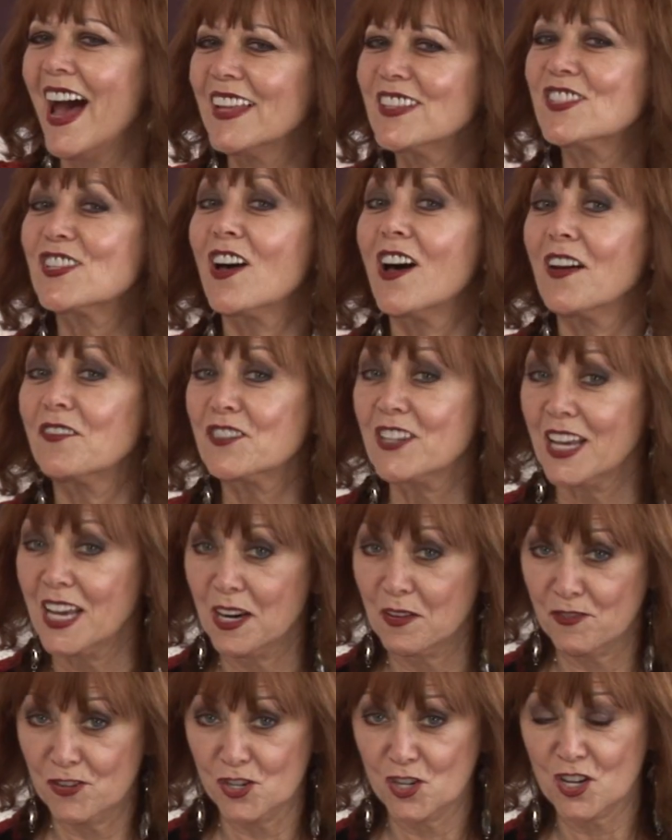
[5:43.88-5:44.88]
And hats off to
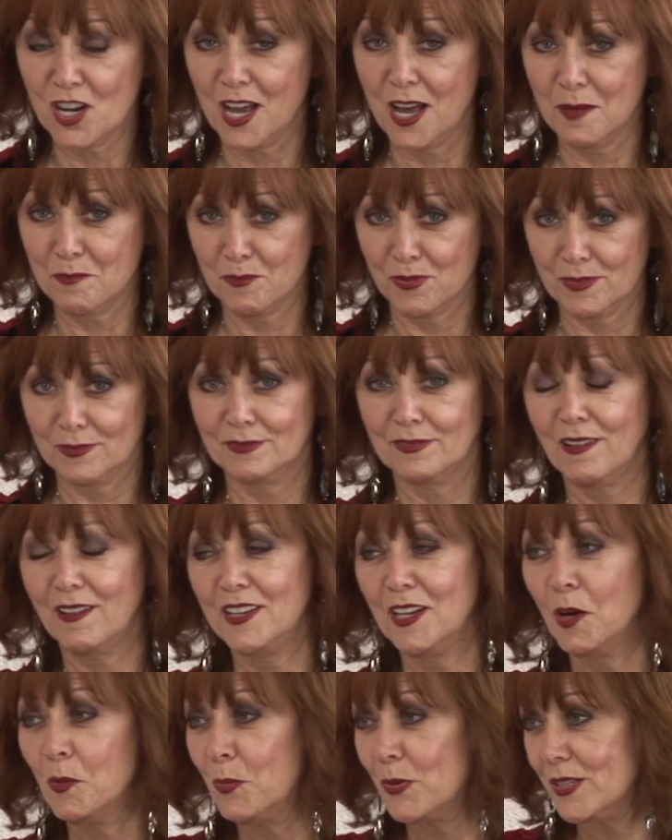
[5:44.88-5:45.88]
every shop. on
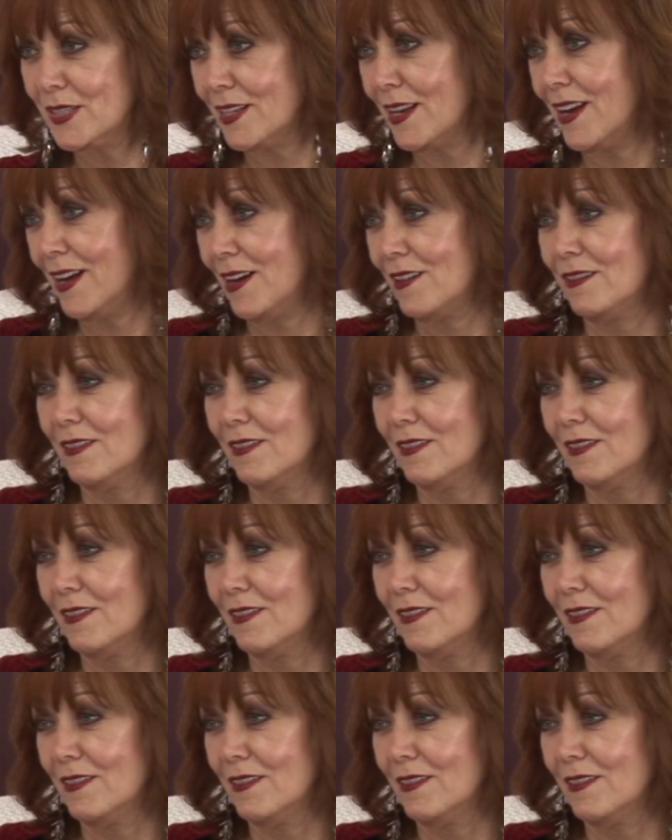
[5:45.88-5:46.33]
El Paseo.